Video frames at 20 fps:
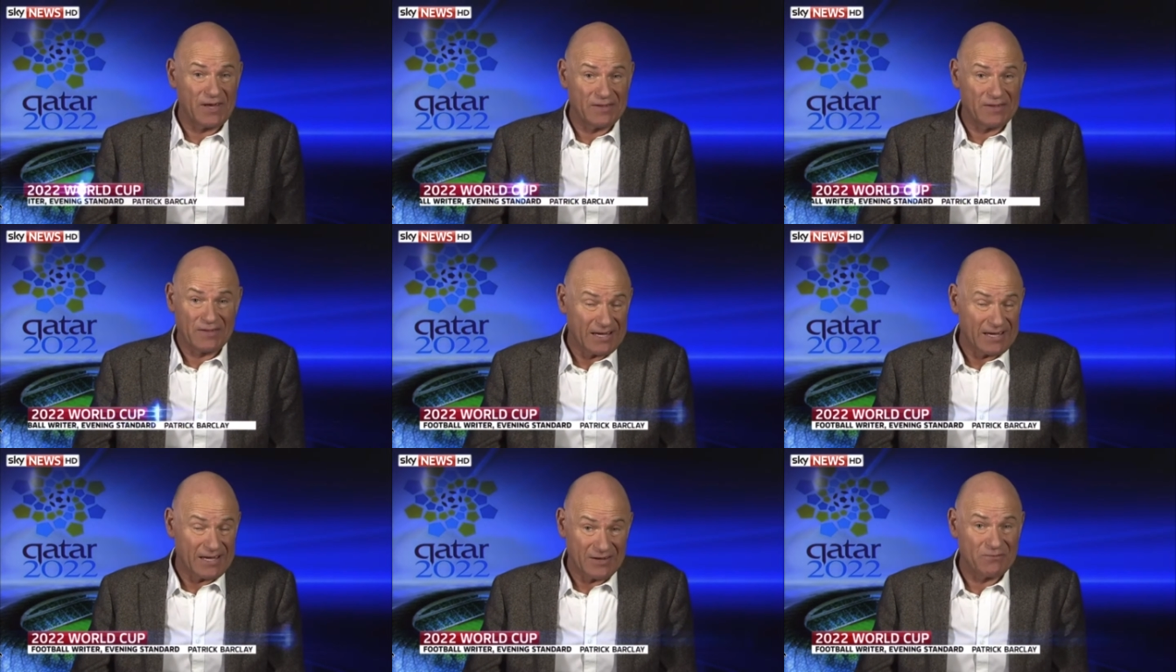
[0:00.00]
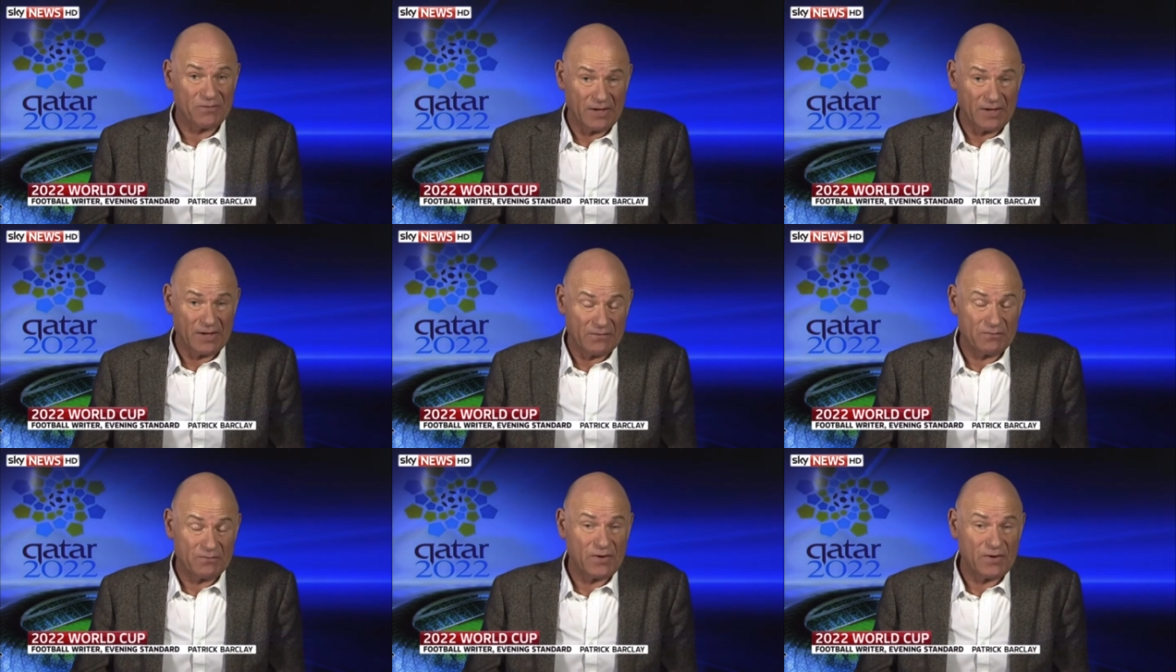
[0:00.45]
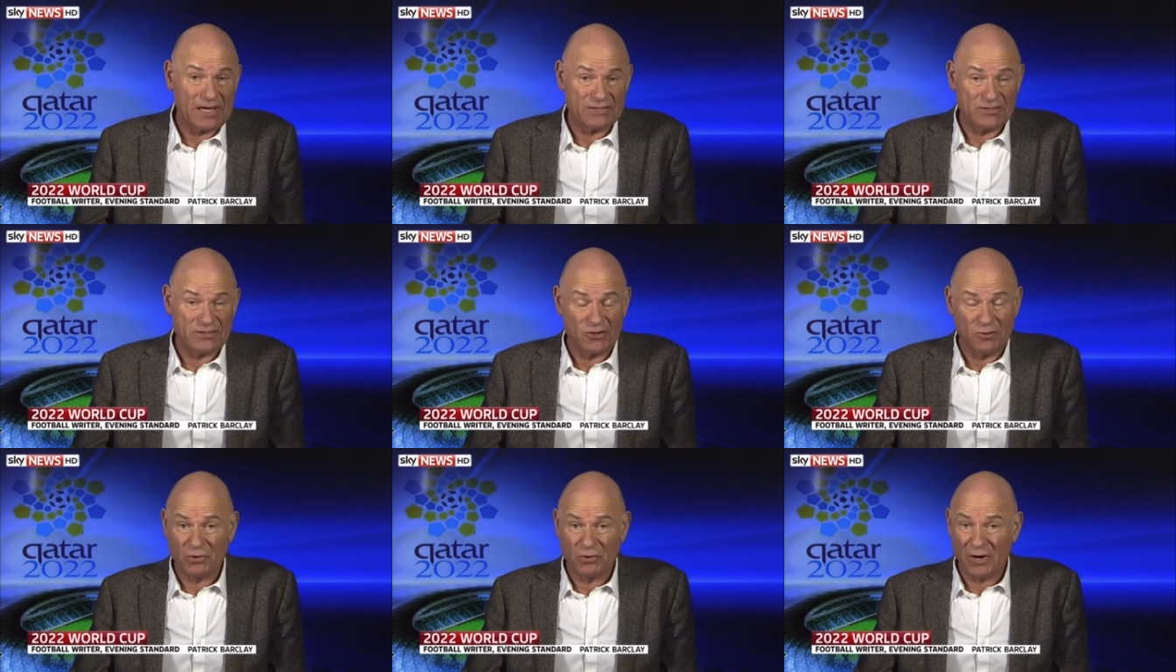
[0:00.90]
they
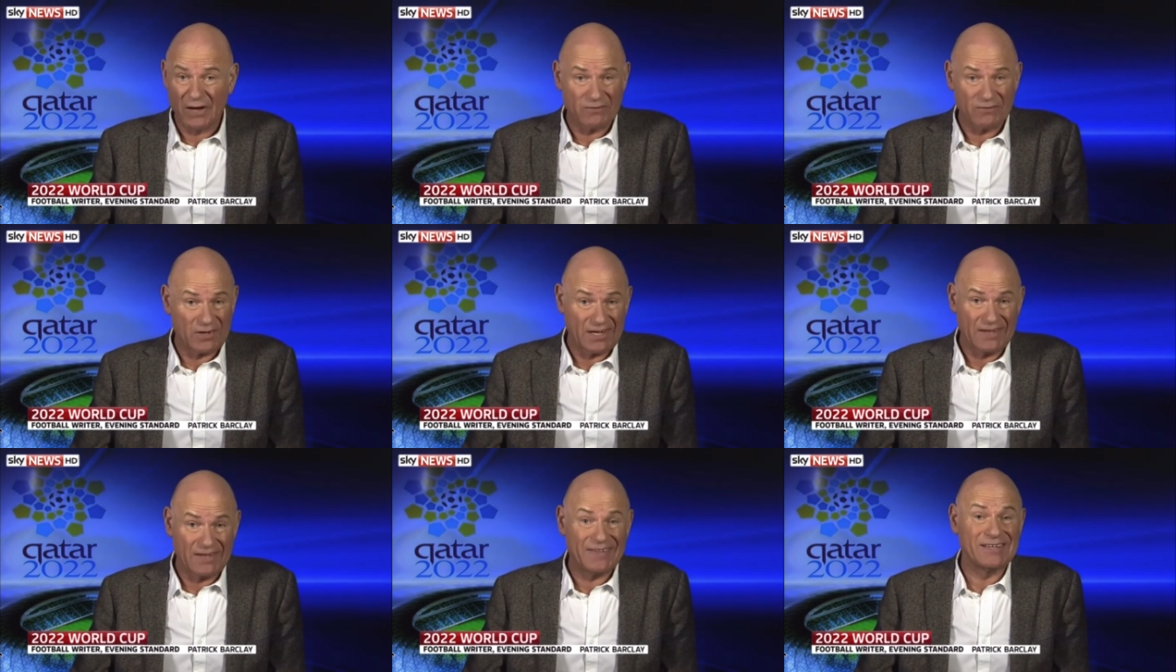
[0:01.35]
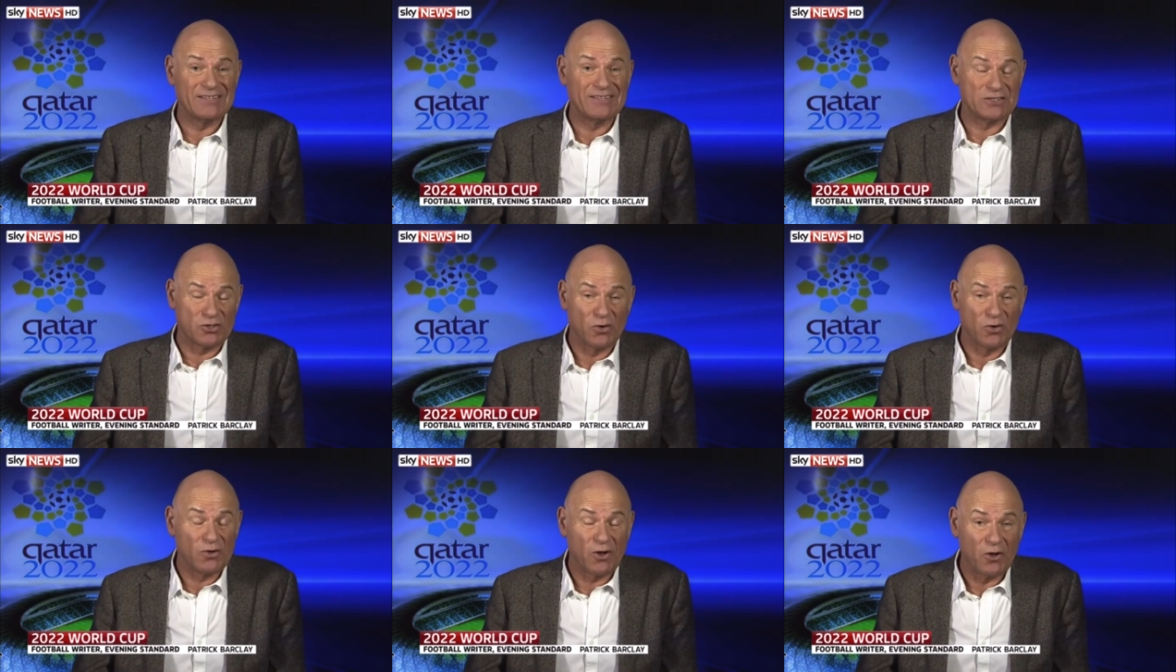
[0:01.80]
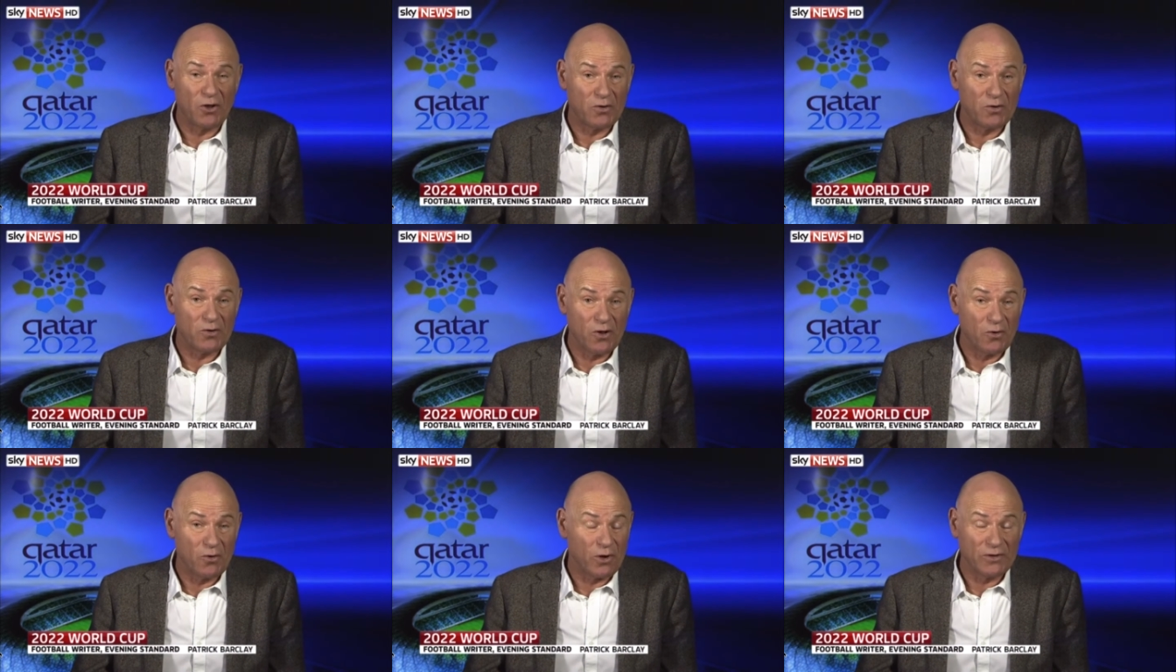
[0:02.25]
confess to you privately, they just do
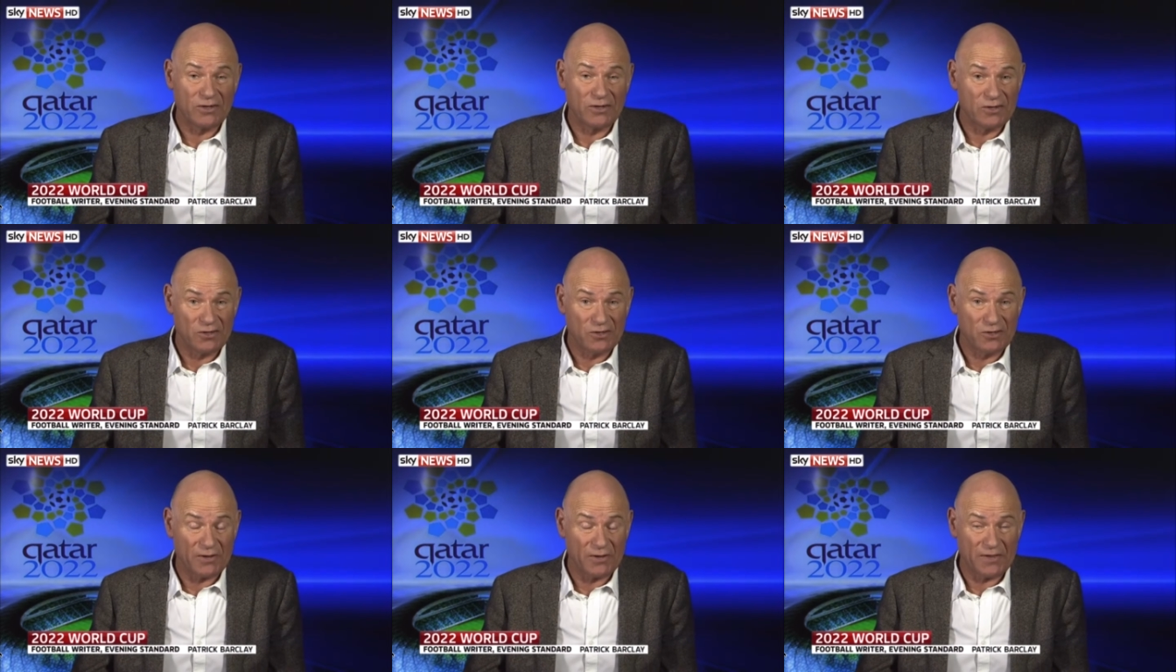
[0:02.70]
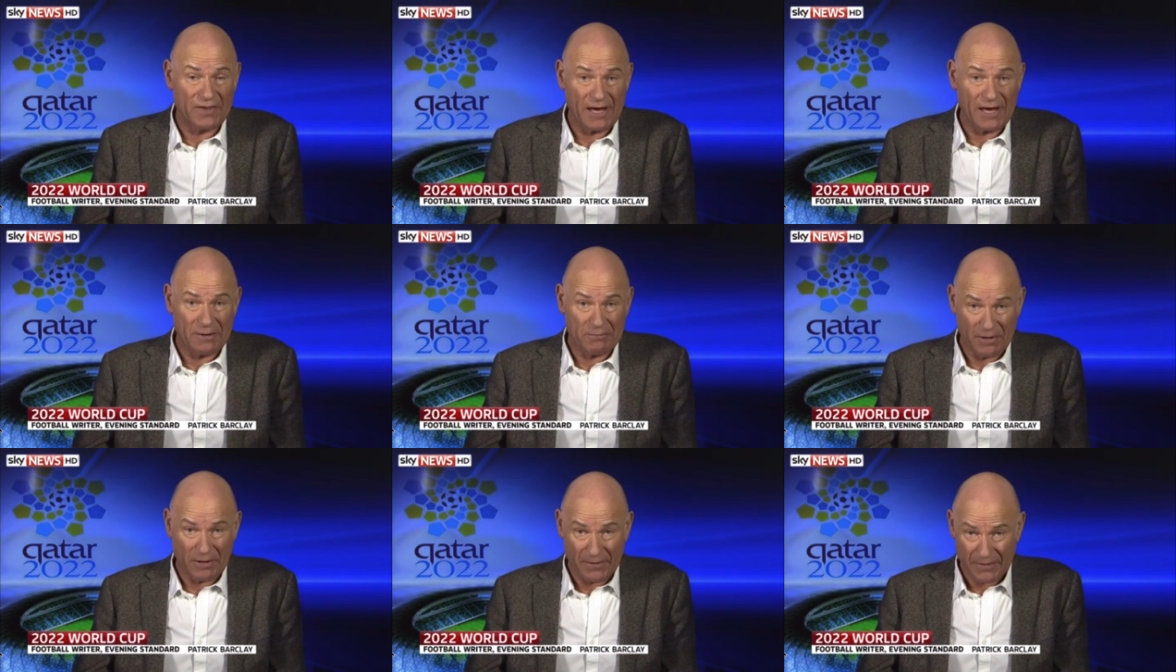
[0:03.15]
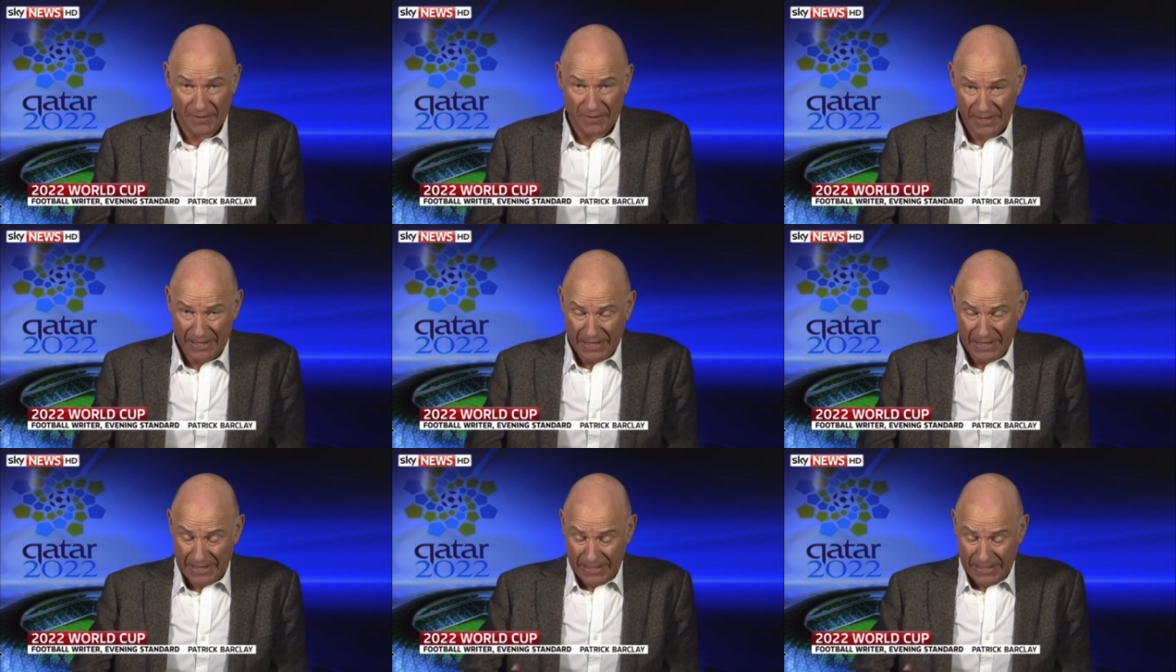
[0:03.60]
not know what to do with that month